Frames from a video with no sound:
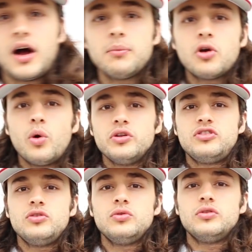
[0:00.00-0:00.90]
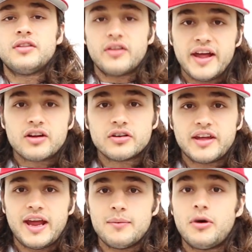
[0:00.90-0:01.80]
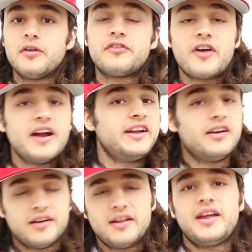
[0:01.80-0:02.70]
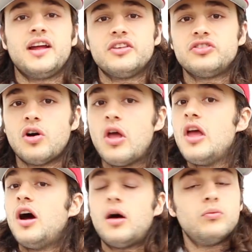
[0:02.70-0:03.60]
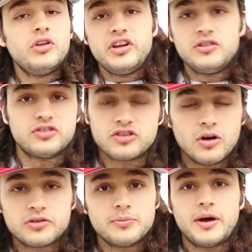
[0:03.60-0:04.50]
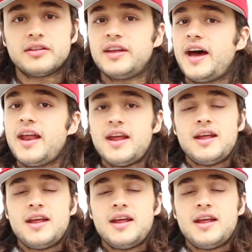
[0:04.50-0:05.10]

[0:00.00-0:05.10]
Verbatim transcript: I'm going to the Laker game on Friday here in Atlanta, so I'm really stoked about that.